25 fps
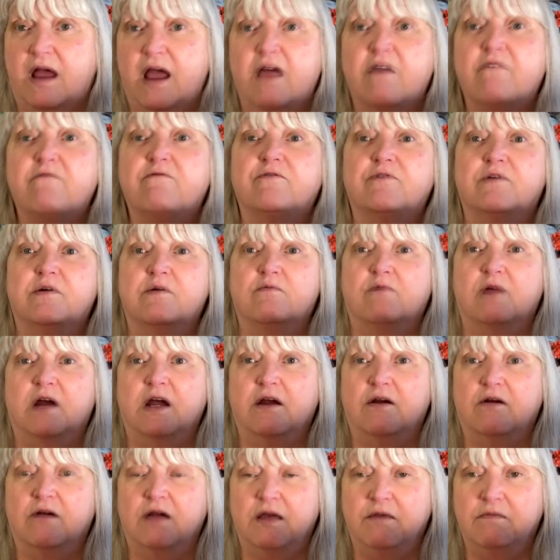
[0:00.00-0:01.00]

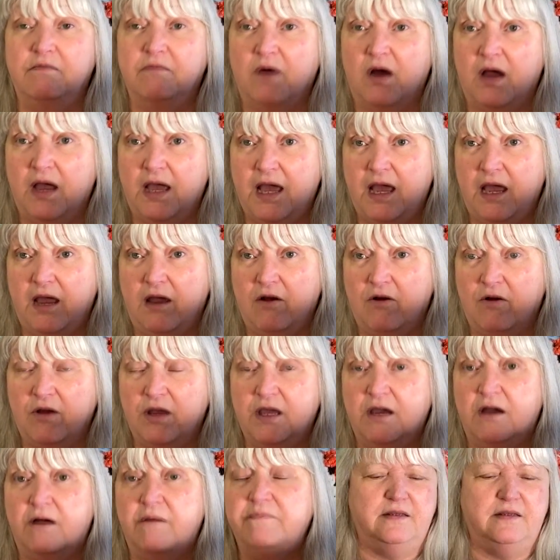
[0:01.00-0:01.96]
everywhere in my area.